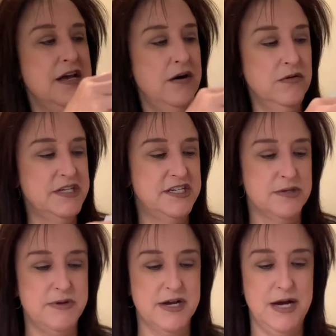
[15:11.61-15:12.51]
only
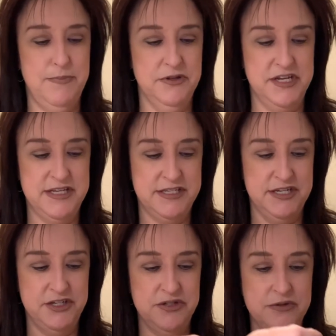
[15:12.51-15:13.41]
took me a couple days
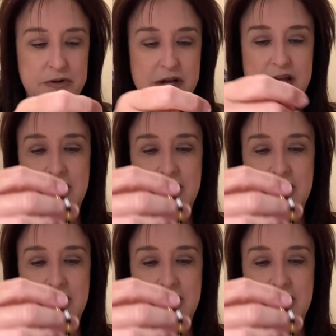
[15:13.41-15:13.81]
to do.